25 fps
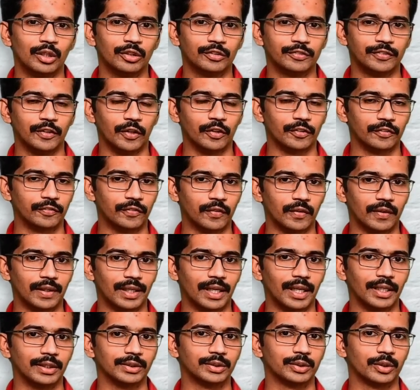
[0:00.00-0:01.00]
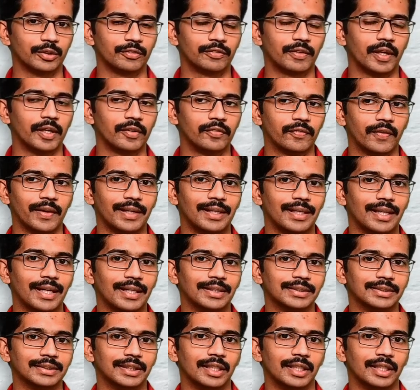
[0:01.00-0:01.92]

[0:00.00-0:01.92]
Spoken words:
four lines or five lines.